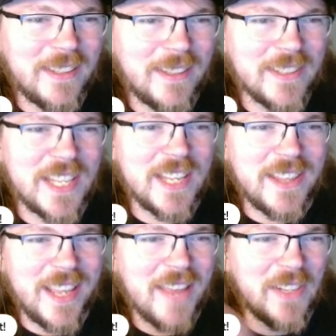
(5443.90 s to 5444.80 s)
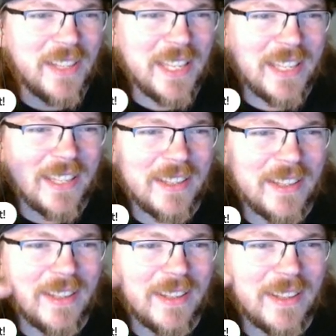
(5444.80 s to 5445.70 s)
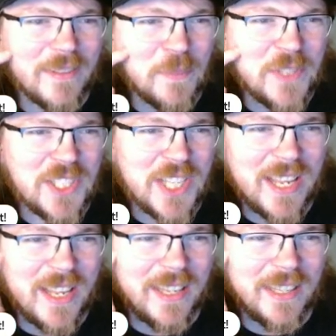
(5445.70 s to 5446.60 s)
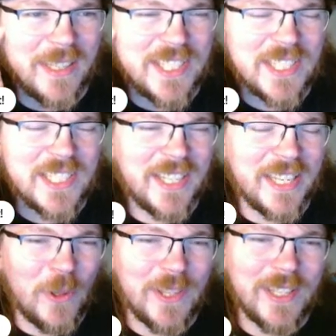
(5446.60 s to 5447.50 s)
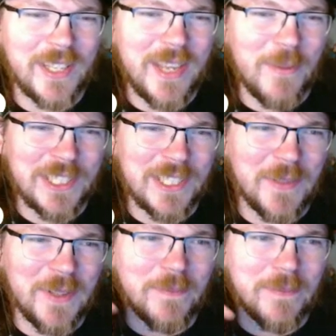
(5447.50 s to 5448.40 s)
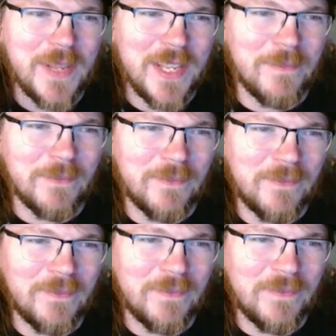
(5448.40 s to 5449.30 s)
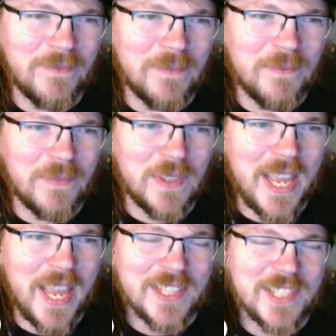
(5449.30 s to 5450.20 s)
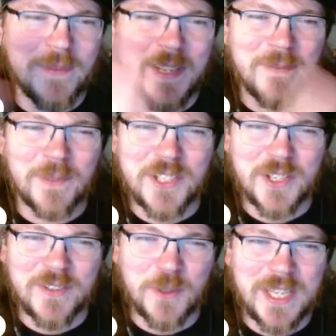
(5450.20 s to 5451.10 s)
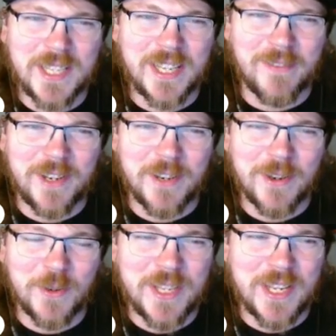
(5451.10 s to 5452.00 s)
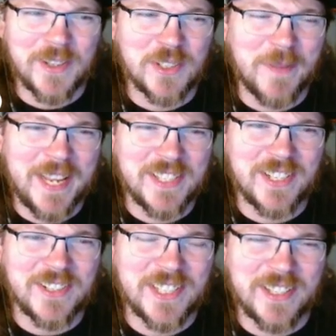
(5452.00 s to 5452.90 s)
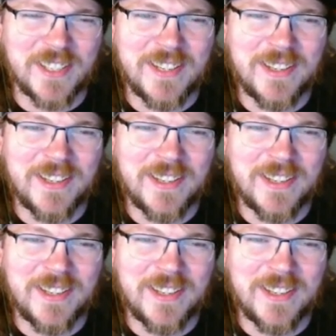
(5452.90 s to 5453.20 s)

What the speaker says: because they have to like say because isn't it like a whole thing like he wants them to be the heads to be preserved so he can like figure out who the other spies are or something.